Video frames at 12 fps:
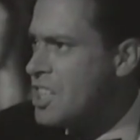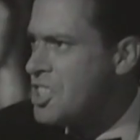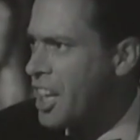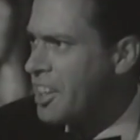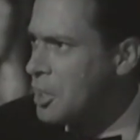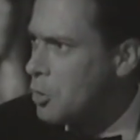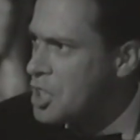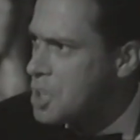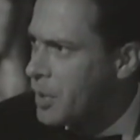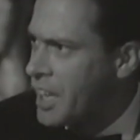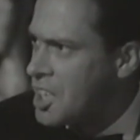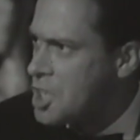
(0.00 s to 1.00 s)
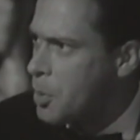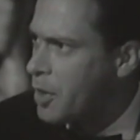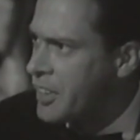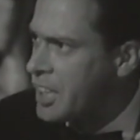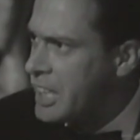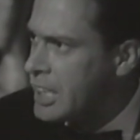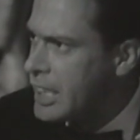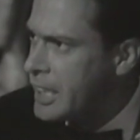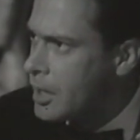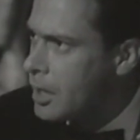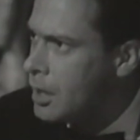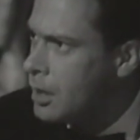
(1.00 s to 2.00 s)
There's nothing to explain. It's perfectly
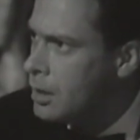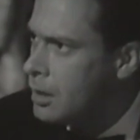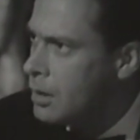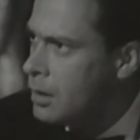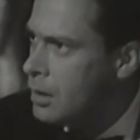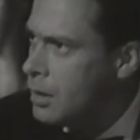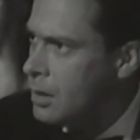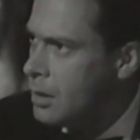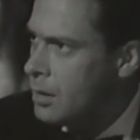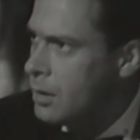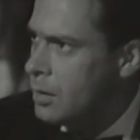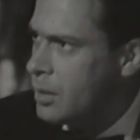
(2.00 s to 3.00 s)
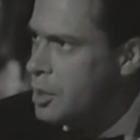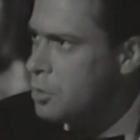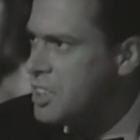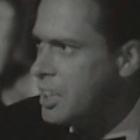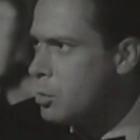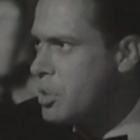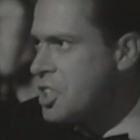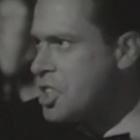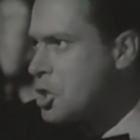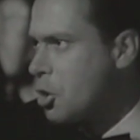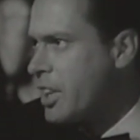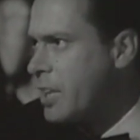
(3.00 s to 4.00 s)
clear. All did was
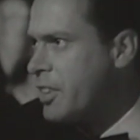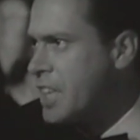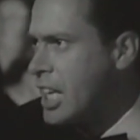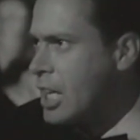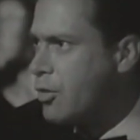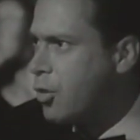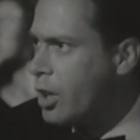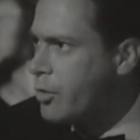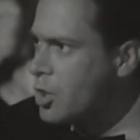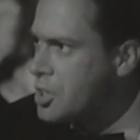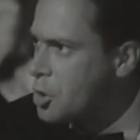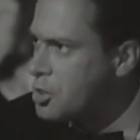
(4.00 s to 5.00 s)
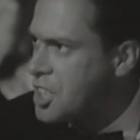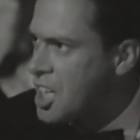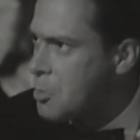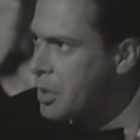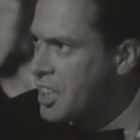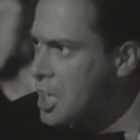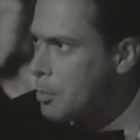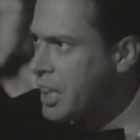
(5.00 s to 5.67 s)
destroy everything I fought for so desperately.